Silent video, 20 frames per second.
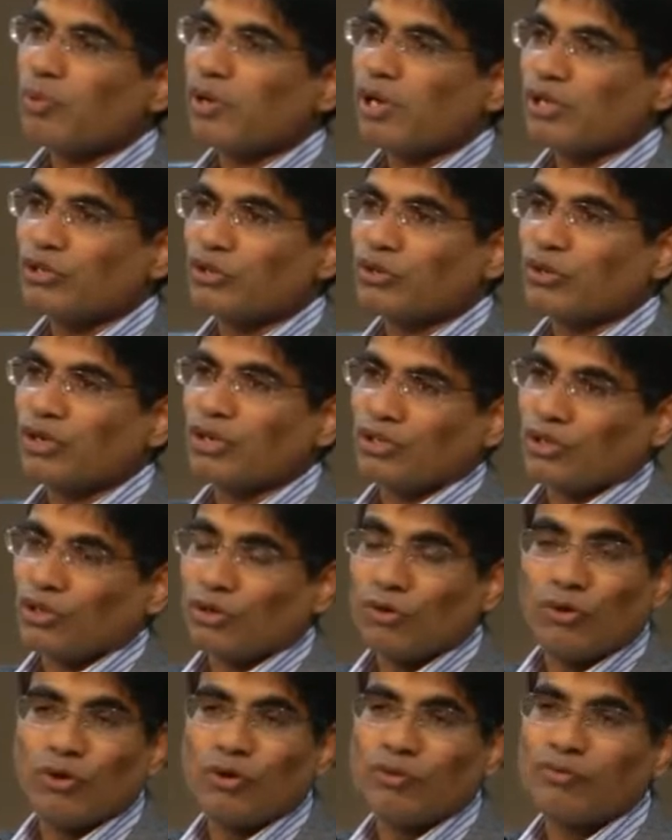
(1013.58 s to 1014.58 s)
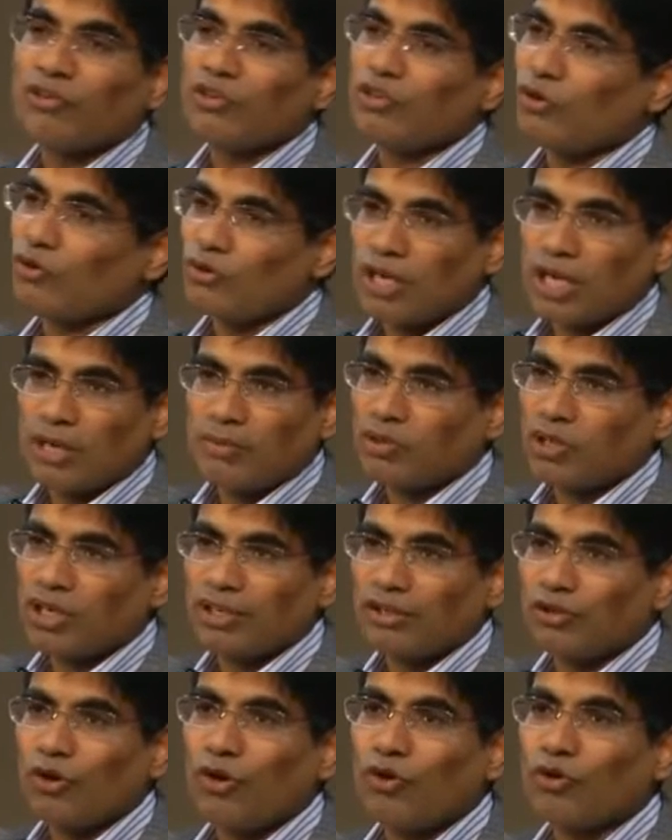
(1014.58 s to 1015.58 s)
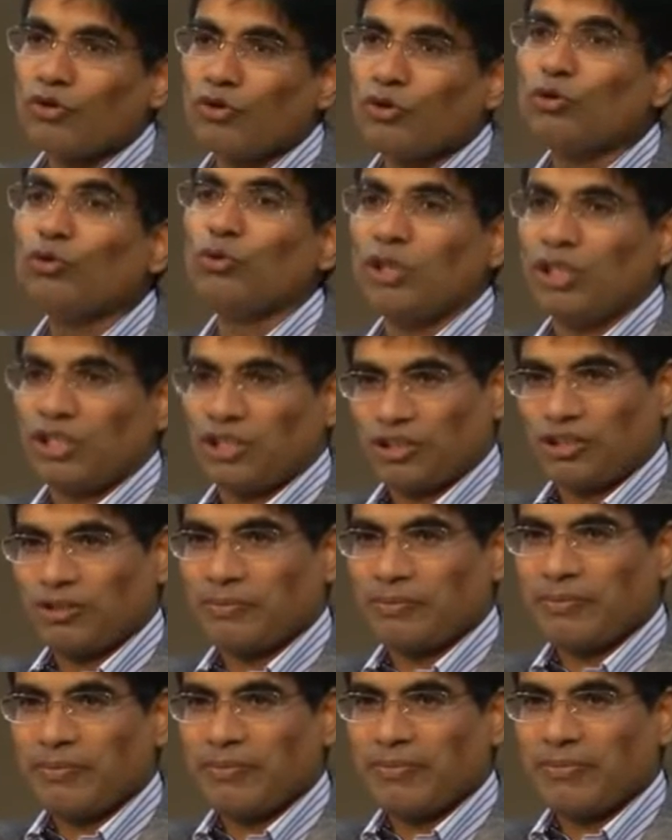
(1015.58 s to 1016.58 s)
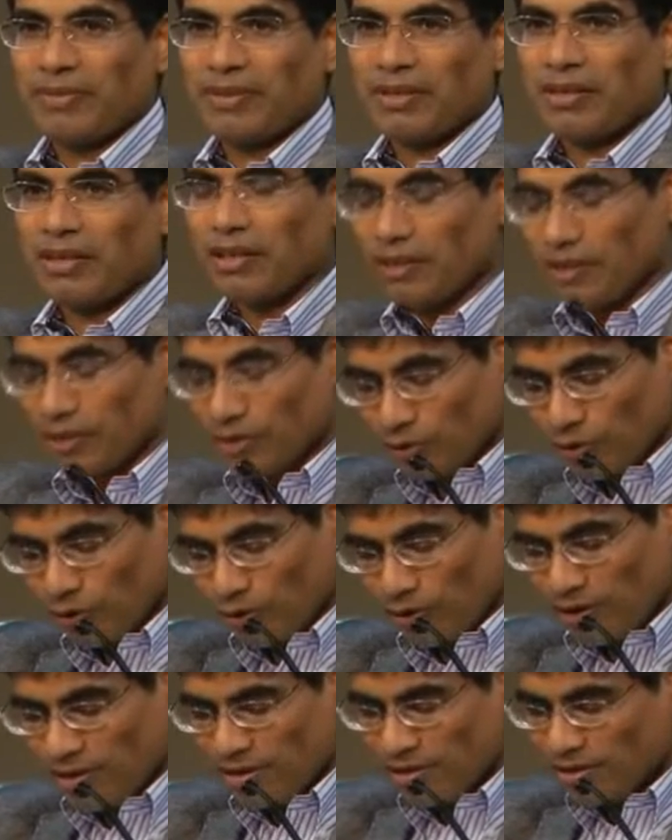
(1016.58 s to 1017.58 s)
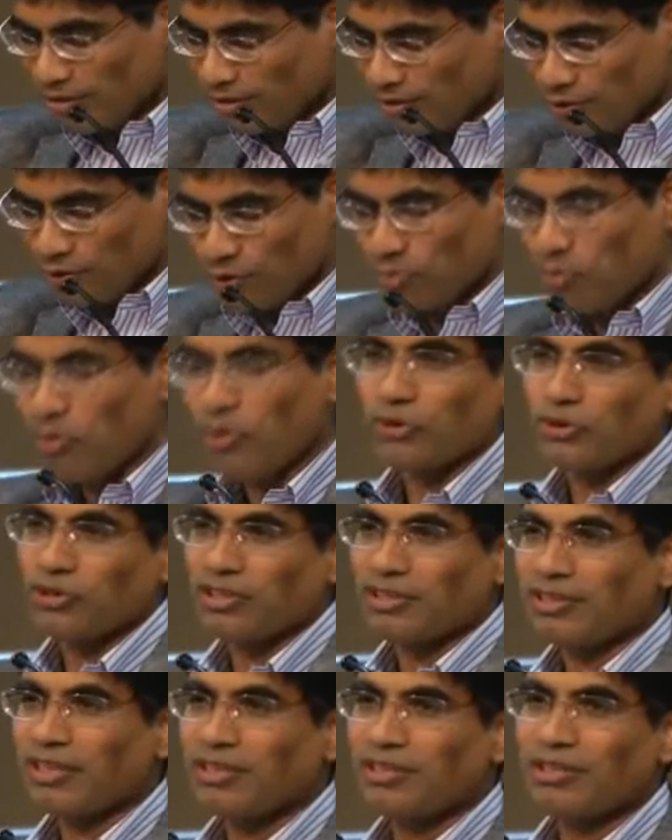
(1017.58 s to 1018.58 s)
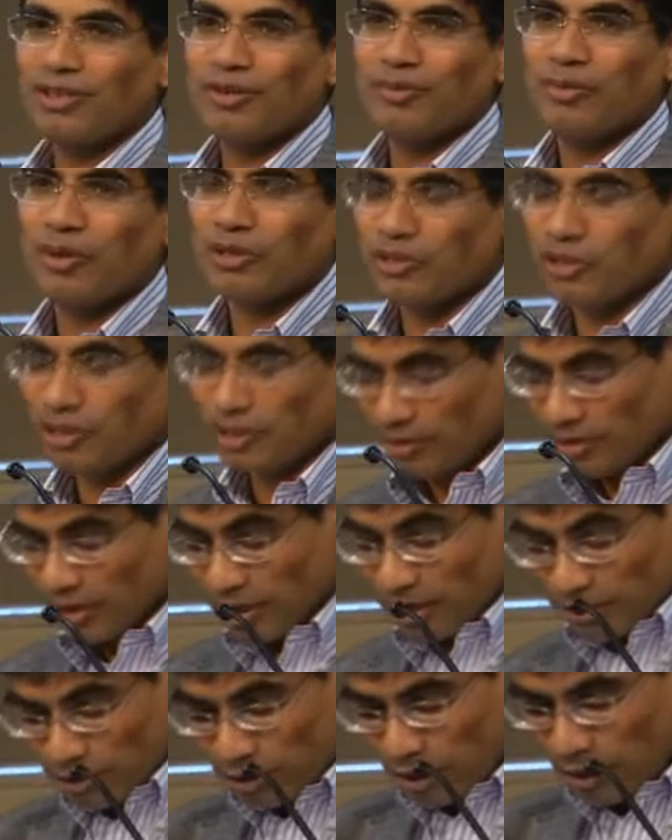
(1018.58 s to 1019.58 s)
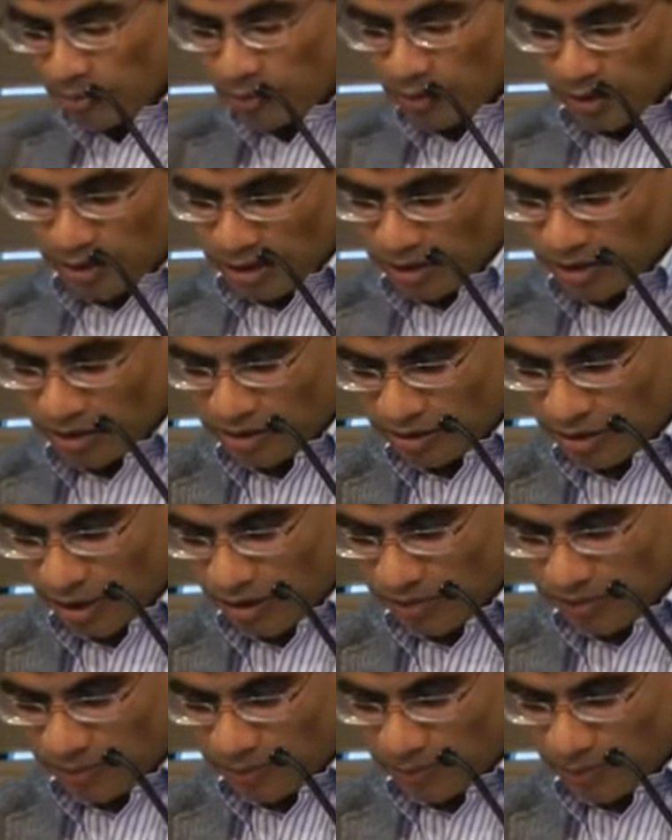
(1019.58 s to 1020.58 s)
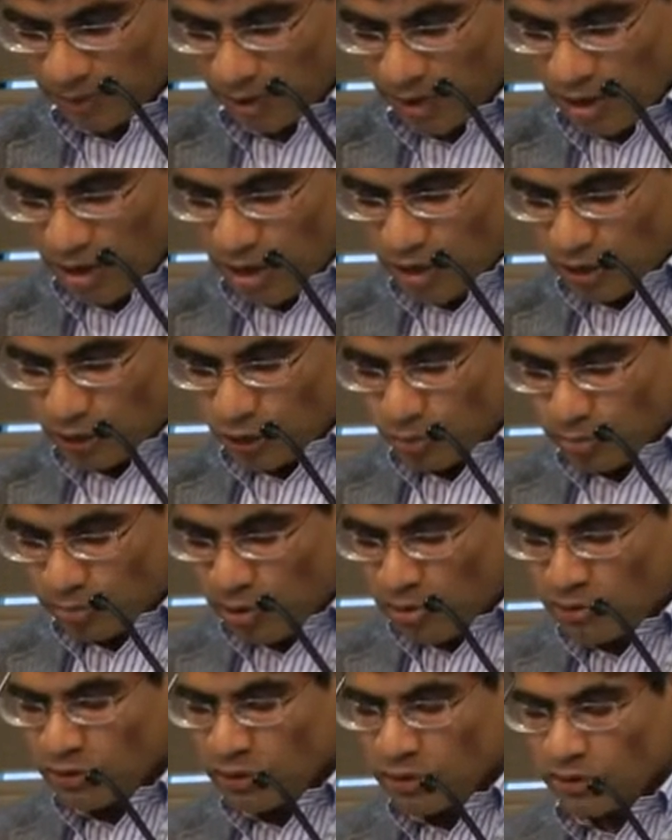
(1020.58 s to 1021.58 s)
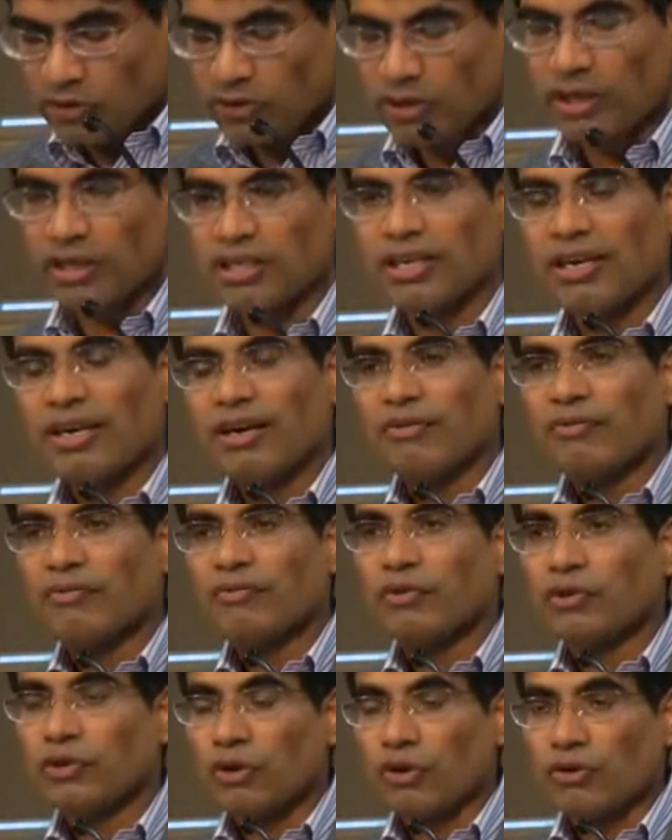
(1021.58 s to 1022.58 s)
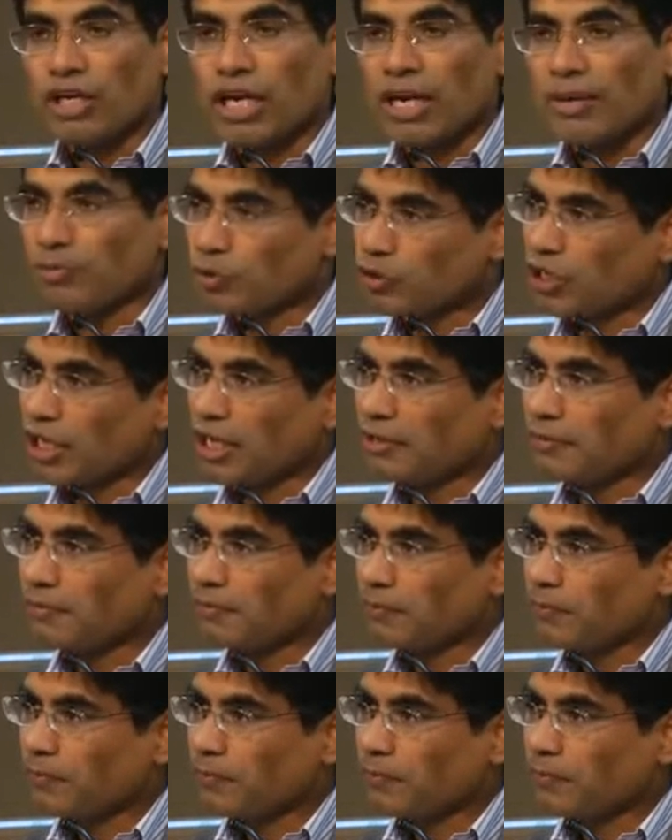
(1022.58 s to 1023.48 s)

appeals to God, says, Lord, for your name's sake, don't do this. And then God listens to Moses. That's an amazing chapter in itself. So Moses said, for your name's sake,